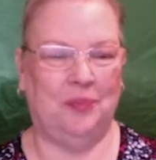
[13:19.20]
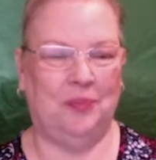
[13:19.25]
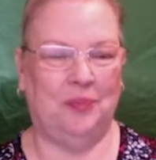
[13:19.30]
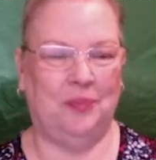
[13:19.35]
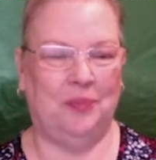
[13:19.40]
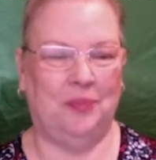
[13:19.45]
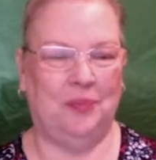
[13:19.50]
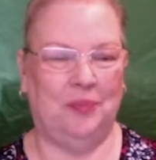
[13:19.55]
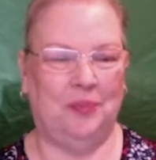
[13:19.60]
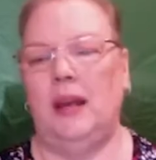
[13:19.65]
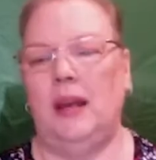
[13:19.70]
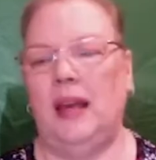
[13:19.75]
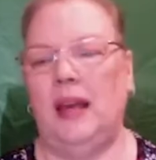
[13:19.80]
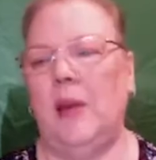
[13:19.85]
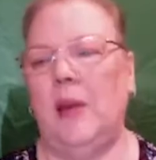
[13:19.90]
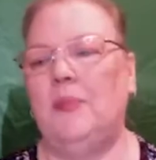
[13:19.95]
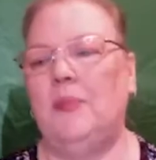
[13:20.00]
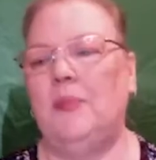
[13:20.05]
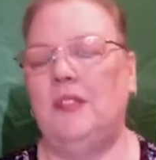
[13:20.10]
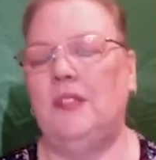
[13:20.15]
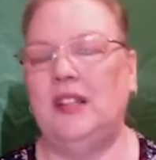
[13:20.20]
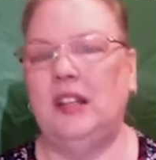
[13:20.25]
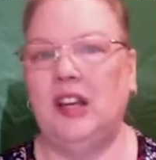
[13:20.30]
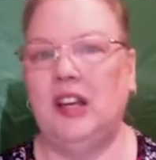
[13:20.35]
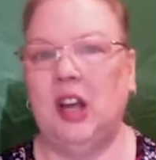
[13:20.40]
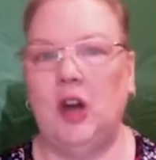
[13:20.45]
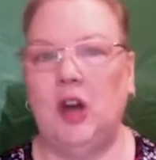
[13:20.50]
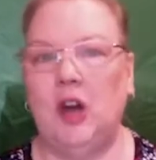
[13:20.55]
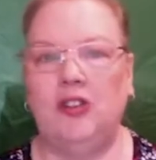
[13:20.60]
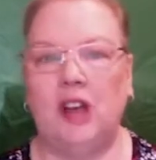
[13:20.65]
When it comes to
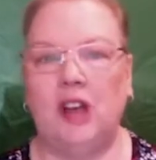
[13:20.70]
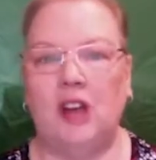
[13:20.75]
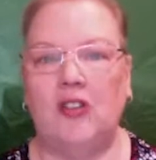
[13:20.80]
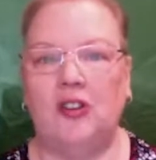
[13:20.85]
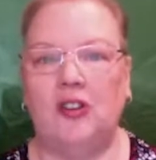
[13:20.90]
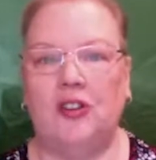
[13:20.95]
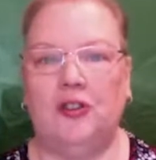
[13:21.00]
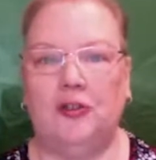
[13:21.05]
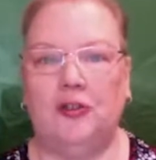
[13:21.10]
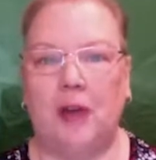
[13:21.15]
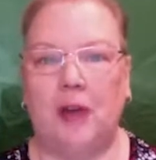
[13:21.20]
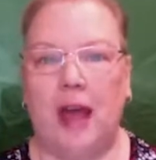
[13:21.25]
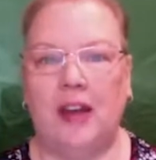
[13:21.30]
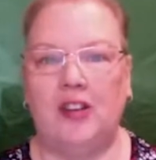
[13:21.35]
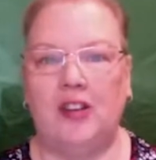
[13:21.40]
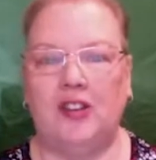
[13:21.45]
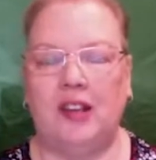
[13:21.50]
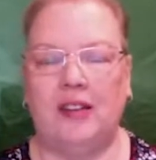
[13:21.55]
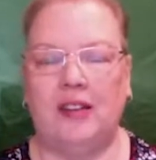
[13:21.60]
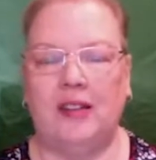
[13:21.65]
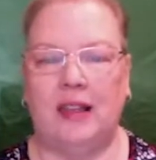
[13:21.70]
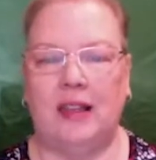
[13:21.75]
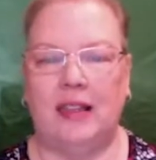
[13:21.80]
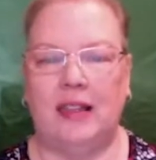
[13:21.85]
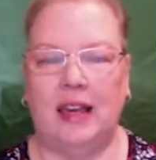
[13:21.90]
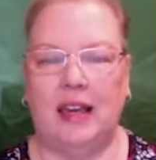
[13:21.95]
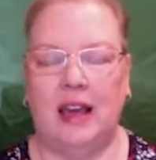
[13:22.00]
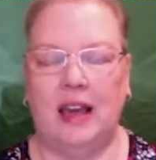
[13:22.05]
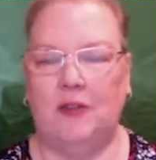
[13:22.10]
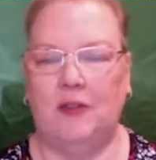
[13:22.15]
negotiation strategies, I
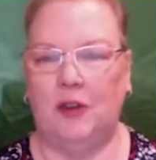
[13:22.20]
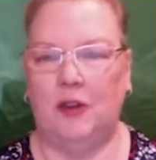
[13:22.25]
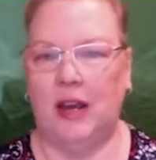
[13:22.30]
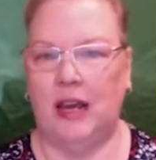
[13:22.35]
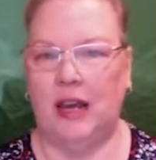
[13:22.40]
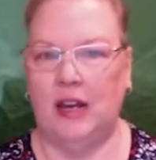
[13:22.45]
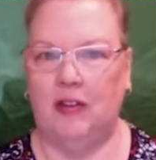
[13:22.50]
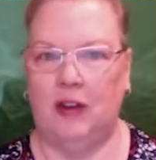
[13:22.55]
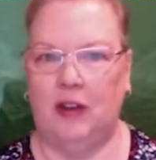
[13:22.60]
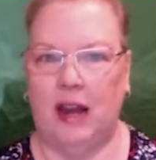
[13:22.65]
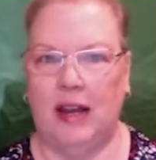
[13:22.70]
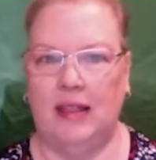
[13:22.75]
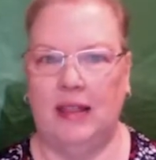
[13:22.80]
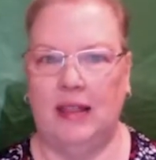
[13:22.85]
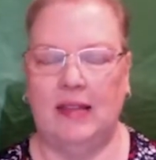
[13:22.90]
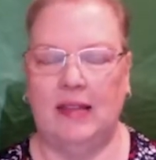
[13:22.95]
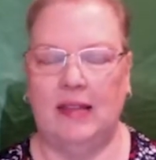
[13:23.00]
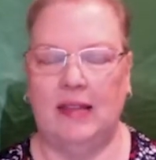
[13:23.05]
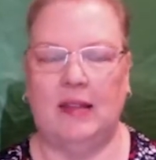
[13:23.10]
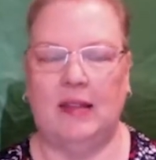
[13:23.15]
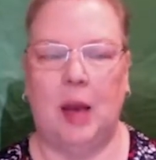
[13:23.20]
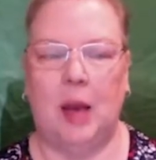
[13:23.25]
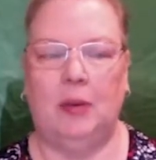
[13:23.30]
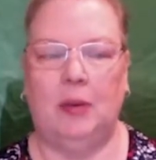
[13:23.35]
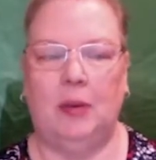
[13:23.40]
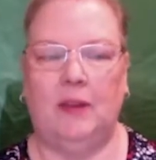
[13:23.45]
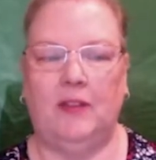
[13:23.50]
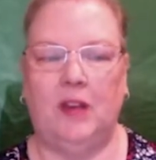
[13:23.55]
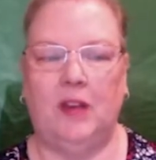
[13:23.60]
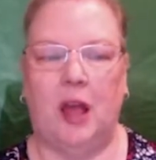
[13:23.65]
think I've reiterated this a couple
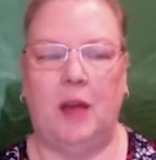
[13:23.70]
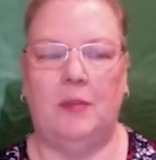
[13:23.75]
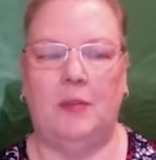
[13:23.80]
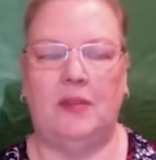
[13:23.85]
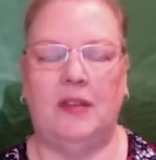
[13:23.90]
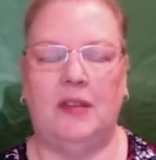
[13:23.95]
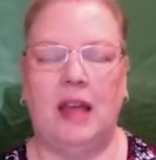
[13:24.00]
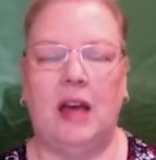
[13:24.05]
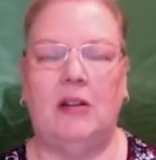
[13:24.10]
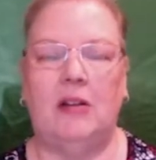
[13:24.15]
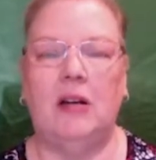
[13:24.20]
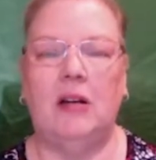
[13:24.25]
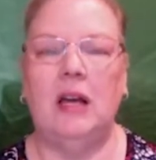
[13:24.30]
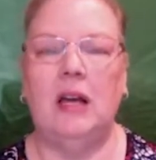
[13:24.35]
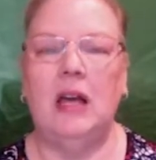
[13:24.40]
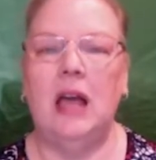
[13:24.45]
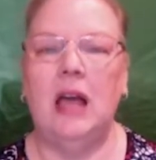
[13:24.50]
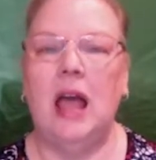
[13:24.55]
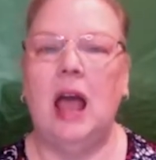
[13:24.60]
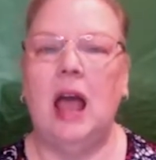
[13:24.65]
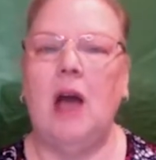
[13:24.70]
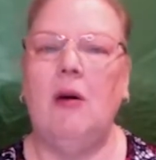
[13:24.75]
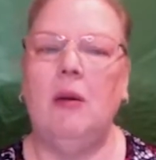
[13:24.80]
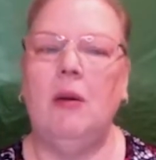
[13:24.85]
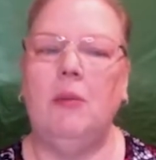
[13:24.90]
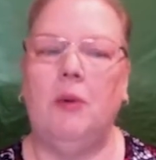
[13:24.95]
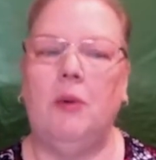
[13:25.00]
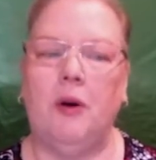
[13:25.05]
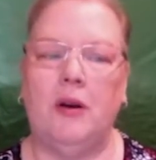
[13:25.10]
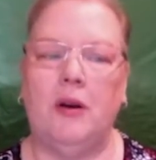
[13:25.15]
of times now, how
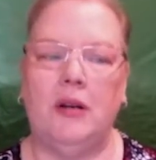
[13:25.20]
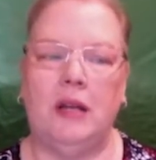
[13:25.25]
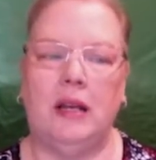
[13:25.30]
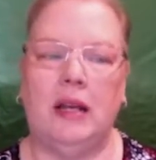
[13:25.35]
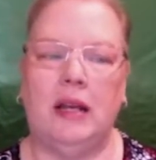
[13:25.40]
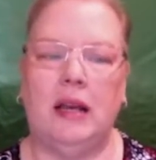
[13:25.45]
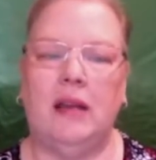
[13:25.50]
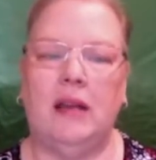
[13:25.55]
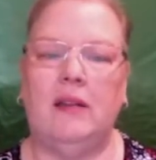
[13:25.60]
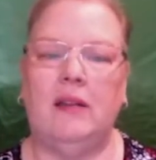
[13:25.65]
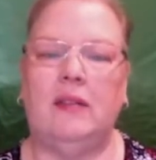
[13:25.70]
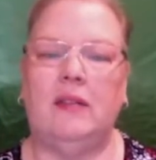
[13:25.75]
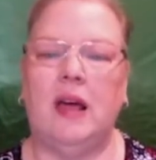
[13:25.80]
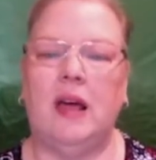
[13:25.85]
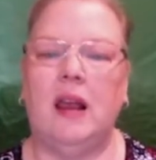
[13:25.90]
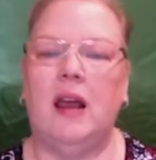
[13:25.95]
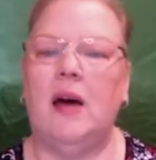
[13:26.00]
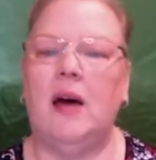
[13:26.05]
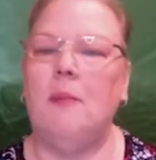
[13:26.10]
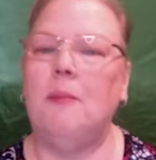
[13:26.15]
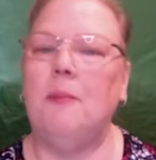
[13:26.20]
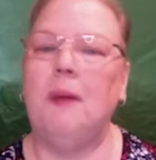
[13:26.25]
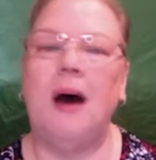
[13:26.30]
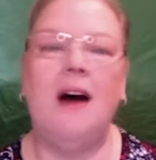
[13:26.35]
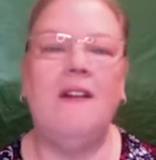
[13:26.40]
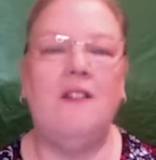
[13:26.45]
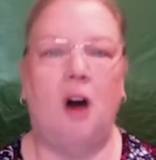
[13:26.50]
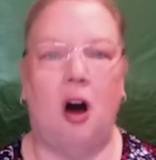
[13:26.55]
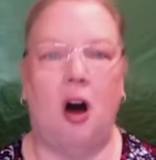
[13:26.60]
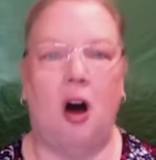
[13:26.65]
important it is that
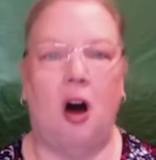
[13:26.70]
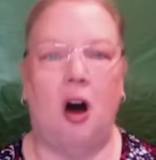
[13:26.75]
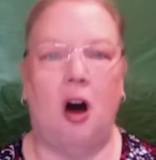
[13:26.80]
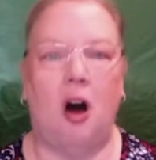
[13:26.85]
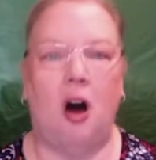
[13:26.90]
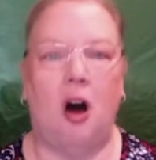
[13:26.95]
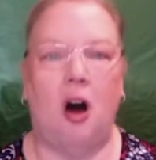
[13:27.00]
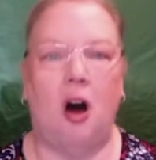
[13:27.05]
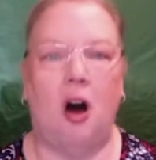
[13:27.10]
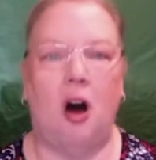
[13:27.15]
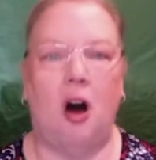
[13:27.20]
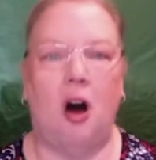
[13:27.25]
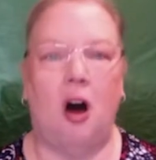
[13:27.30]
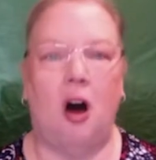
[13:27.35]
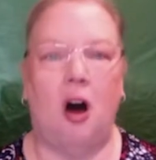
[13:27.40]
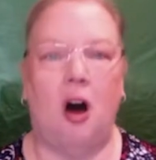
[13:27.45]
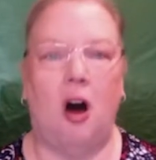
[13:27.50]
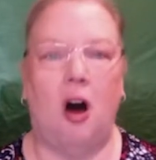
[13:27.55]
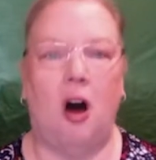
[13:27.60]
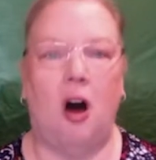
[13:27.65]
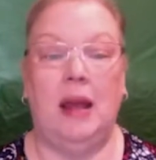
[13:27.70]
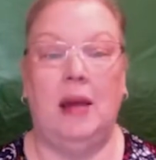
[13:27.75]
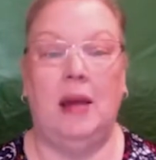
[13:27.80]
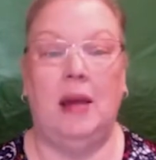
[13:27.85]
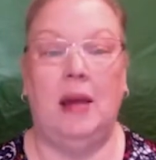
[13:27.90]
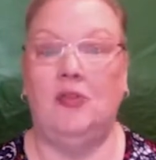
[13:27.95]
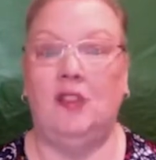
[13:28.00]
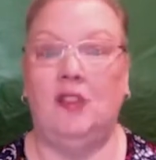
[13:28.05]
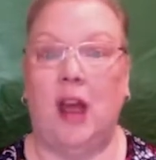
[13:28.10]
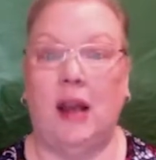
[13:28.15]
above all, you remain
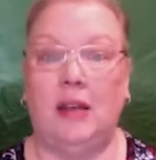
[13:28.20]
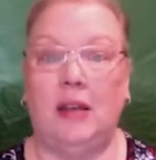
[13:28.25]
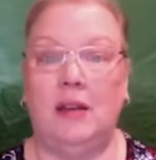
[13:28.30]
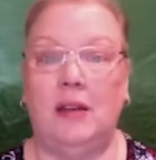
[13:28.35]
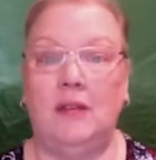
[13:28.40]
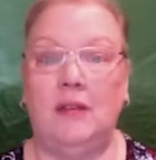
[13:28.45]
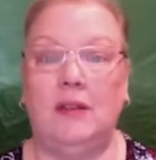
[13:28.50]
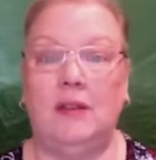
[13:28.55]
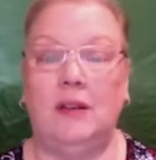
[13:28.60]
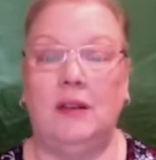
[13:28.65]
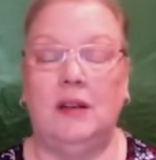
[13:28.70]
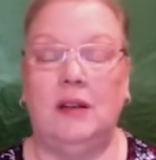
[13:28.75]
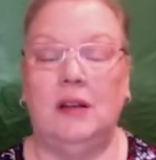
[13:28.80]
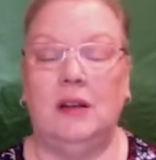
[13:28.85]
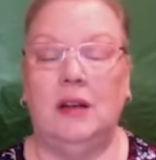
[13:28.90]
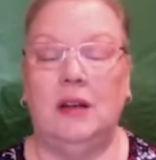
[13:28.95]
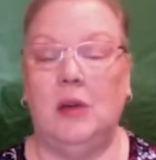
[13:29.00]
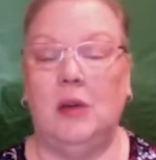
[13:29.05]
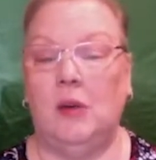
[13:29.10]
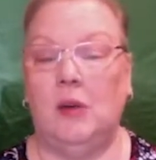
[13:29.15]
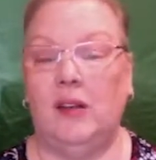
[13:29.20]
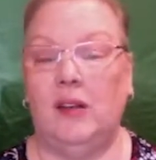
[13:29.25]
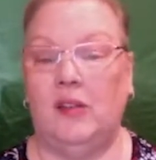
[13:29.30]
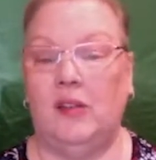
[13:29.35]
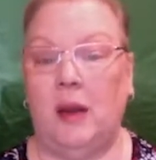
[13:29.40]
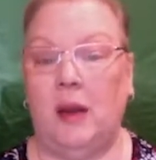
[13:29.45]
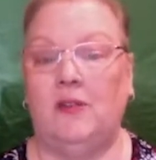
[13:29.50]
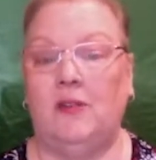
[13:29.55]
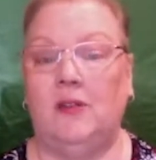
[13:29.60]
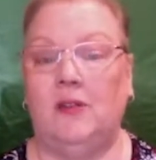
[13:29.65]
objective and
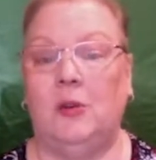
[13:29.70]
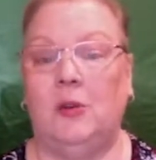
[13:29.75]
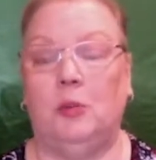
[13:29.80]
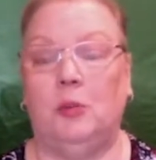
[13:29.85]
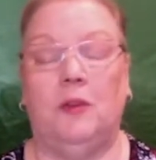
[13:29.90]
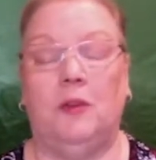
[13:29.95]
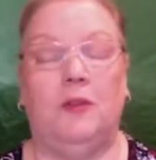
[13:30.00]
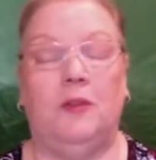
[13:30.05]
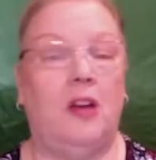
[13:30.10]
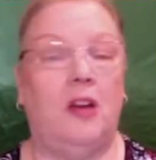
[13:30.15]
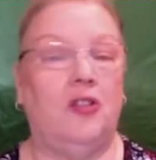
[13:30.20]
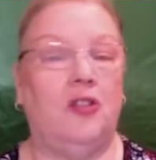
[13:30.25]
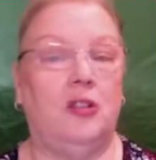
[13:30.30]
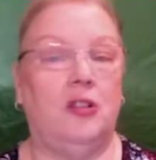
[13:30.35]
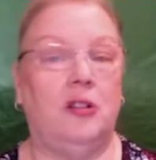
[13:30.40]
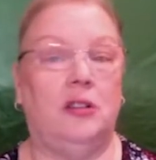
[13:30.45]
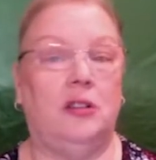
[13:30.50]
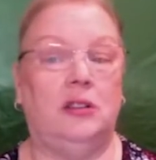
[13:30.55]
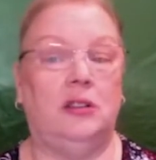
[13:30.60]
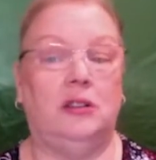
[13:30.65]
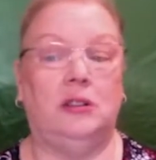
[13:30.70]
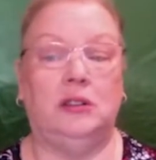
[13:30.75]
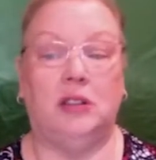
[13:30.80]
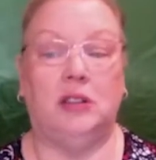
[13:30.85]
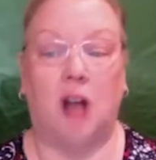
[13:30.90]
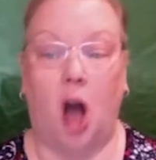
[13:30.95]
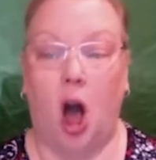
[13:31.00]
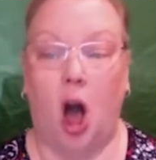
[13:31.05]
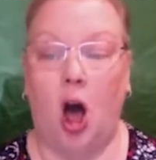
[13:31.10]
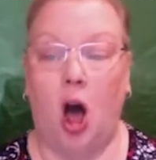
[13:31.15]
respectful, professional,
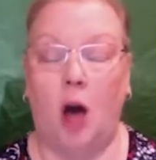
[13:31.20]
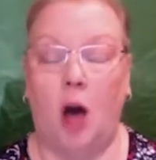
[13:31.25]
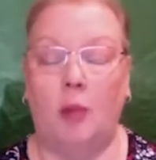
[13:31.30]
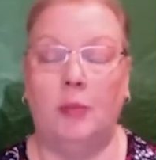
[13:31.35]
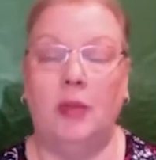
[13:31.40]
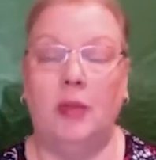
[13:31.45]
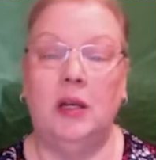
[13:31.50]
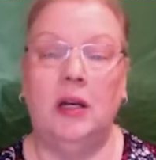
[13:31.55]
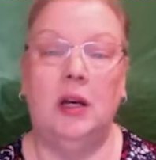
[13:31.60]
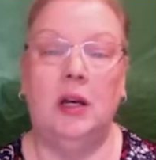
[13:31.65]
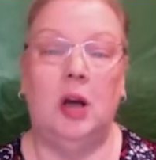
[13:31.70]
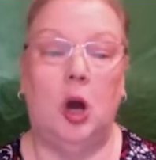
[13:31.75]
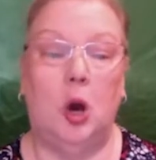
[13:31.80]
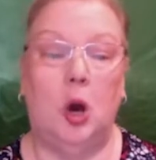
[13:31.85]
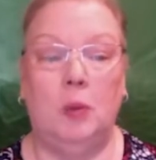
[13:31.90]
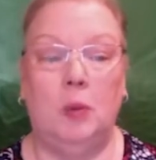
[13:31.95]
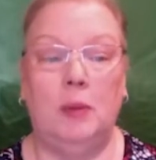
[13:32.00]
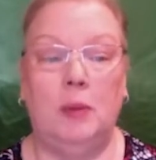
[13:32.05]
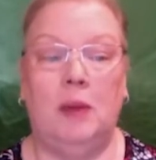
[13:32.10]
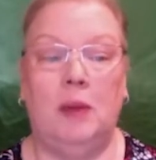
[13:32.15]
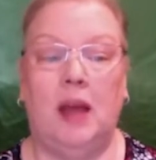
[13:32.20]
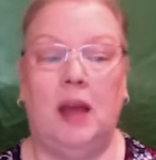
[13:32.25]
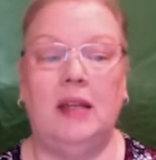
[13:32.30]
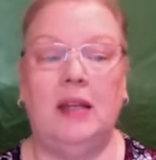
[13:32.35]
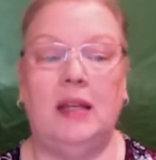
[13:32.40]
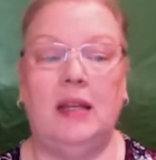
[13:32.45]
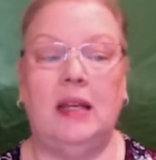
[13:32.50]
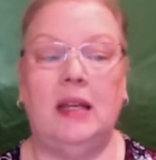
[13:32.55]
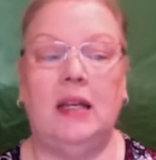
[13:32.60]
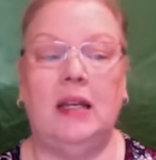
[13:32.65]
calm,
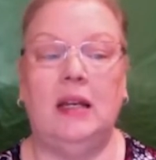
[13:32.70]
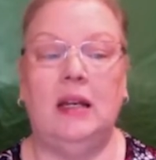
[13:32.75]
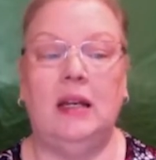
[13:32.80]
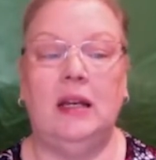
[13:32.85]
open-minded.